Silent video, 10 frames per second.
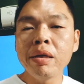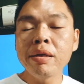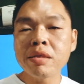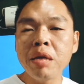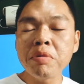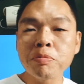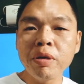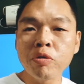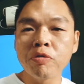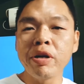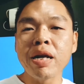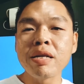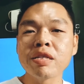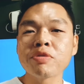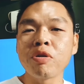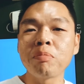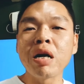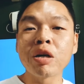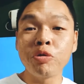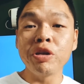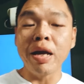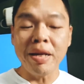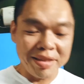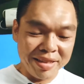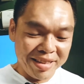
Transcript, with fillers: his name is Pedro Fernandes from Arqui9.